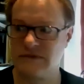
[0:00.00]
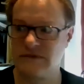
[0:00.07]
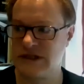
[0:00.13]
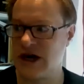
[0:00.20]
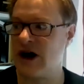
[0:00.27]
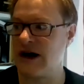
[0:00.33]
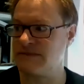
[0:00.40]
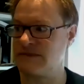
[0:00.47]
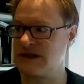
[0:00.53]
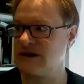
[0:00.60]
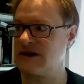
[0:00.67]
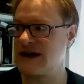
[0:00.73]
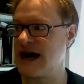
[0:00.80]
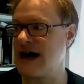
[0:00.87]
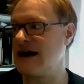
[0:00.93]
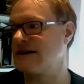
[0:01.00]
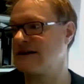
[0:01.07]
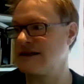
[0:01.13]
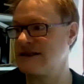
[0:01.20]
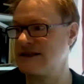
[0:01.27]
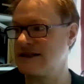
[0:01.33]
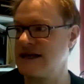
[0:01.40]
time to look at and
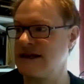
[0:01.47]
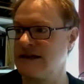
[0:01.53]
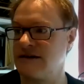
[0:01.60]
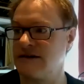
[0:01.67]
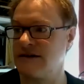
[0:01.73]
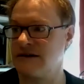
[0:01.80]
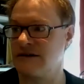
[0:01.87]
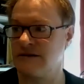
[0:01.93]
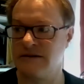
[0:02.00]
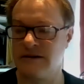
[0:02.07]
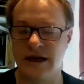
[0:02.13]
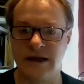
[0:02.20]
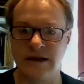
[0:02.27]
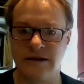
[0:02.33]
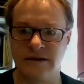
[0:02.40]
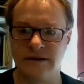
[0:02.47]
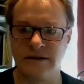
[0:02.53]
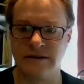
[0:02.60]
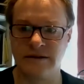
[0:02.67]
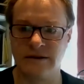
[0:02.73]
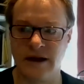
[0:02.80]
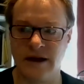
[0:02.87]
consider
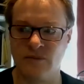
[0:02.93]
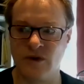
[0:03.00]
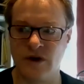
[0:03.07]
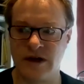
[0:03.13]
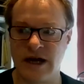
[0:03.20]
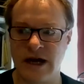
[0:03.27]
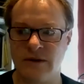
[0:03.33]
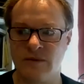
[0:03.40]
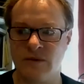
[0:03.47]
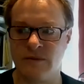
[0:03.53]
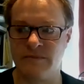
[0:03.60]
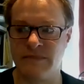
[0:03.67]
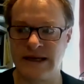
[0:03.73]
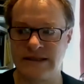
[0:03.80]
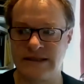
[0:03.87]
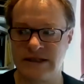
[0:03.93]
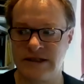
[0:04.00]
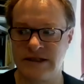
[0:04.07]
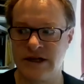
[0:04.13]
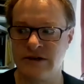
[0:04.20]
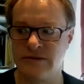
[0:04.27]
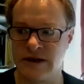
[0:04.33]
and work out what best to
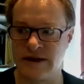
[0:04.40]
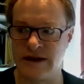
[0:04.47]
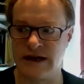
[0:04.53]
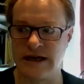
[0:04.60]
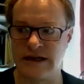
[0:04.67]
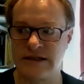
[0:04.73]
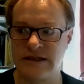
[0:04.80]
do with it.